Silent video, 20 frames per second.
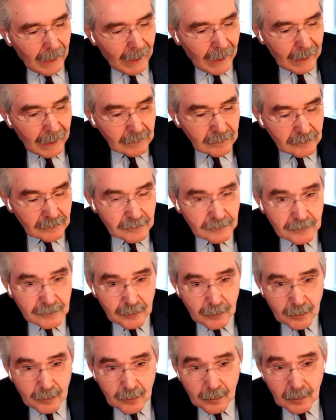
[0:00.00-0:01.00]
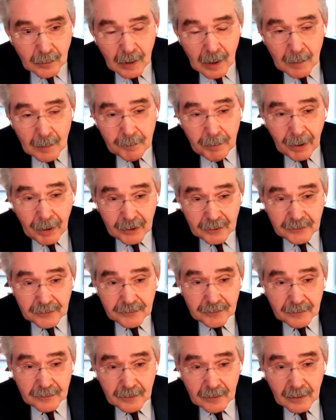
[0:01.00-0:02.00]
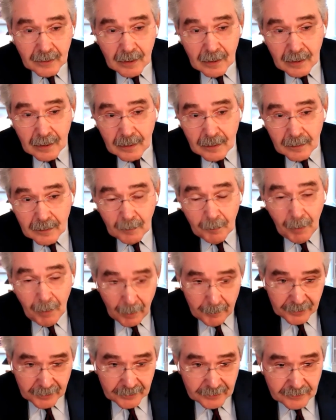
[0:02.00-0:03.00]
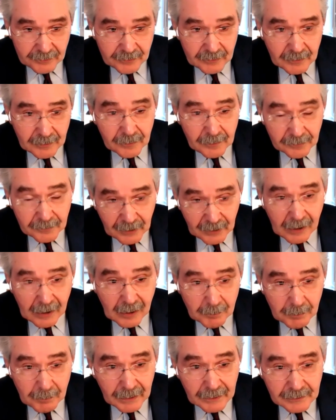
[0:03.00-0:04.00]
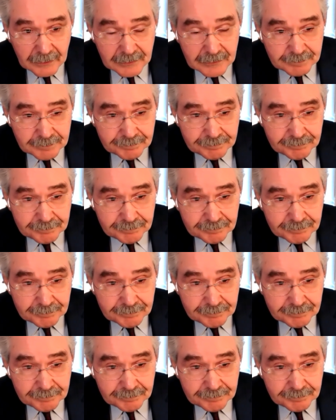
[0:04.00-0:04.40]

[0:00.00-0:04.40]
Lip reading: and to punish the bombers in the second place.